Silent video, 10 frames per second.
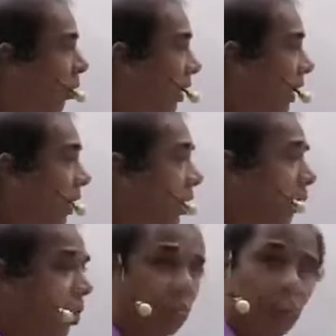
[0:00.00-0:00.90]
What are
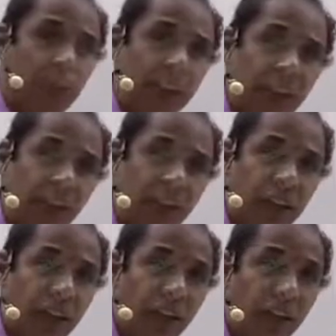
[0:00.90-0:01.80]
the words of the
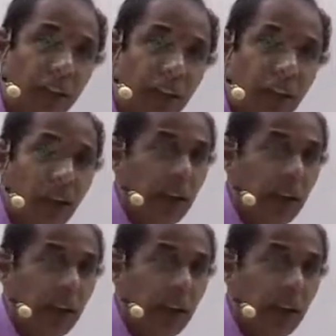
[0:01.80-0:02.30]
teacher here?